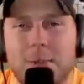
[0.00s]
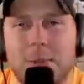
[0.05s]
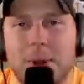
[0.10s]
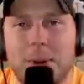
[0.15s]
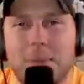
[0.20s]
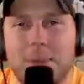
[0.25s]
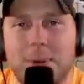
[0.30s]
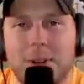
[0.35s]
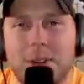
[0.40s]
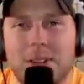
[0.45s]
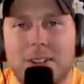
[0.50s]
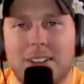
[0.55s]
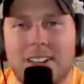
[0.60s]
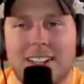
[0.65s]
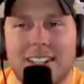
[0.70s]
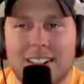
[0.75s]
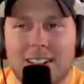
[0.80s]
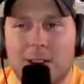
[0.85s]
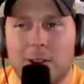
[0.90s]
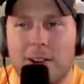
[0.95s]

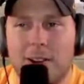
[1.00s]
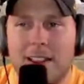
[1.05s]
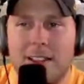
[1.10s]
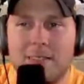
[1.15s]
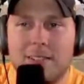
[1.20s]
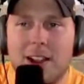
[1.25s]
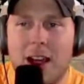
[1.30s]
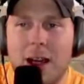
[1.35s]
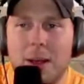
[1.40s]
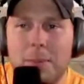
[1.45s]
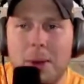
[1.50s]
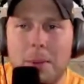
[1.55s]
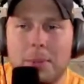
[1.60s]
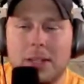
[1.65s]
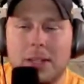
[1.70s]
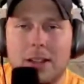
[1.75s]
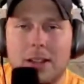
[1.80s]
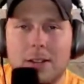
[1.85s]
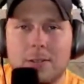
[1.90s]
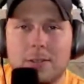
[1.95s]
Remember, go down,
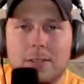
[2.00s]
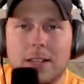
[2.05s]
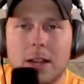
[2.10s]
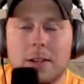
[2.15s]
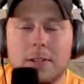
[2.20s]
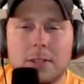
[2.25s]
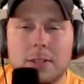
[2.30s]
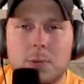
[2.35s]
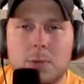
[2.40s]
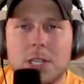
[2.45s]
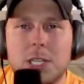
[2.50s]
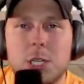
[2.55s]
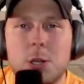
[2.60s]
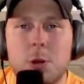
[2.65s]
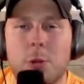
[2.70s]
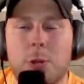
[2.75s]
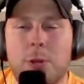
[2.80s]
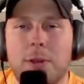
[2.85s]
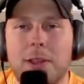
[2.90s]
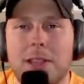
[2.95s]
comment below, tell us
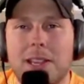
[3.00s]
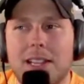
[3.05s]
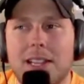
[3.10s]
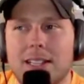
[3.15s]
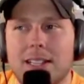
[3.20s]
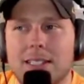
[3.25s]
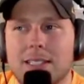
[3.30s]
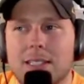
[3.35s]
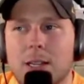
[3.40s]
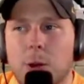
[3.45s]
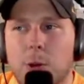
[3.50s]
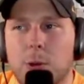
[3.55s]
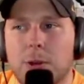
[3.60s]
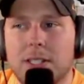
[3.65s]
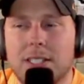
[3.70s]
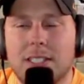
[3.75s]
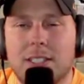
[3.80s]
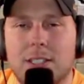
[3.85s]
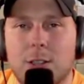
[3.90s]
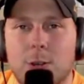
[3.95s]
what you think is
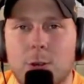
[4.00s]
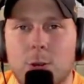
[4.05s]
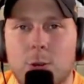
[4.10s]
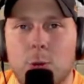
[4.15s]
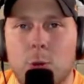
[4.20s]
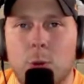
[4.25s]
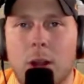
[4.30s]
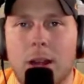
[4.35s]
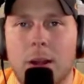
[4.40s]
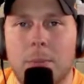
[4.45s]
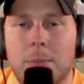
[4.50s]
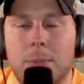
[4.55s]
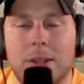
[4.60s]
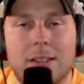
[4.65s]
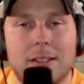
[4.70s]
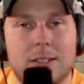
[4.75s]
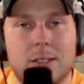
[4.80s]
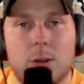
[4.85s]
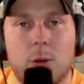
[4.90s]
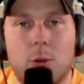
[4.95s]
going to
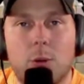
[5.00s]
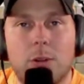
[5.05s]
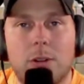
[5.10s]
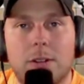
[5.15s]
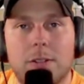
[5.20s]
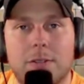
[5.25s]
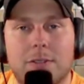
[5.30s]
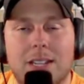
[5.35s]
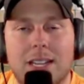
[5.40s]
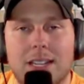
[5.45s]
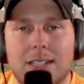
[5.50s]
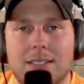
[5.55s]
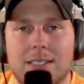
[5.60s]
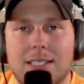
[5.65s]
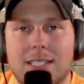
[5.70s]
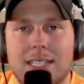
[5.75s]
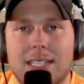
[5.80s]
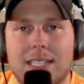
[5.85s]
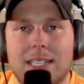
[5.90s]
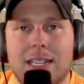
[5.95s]
be the score of
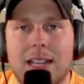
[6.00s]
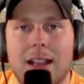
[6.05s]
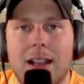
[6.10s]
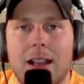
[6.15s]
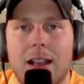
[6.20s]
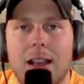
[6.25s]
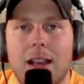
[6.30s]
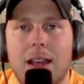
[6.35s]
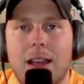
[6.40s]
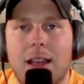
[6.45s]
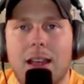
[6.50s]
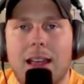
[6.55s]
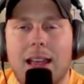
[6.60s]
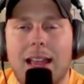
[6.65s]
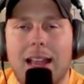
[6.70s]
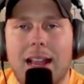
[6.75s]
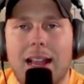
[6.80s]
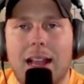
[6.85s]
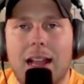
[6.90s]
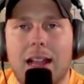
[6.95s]
Tennessee
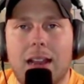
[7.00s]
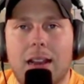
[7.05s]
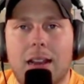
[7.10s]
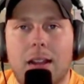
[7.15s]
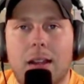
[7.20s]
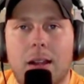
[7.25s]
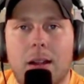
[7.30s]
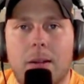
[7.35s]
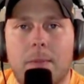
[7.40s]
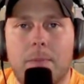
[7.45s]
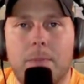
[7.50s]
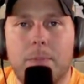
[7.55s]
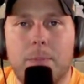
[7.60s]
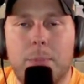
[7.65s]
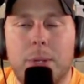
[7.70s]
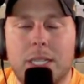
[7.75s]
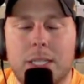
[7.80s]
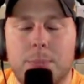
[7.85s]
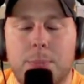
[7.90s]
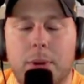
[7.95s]
and
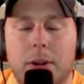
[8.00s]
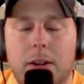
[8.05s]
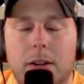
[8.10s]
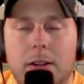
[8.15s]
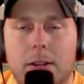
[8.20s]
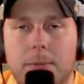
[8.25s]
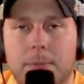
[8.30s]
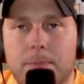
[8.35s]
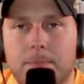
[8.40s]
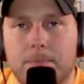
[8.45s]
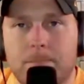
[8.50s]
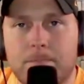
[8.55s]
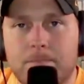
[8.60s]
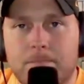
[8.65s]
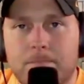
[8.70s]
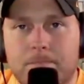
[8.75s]
Pittsburgh.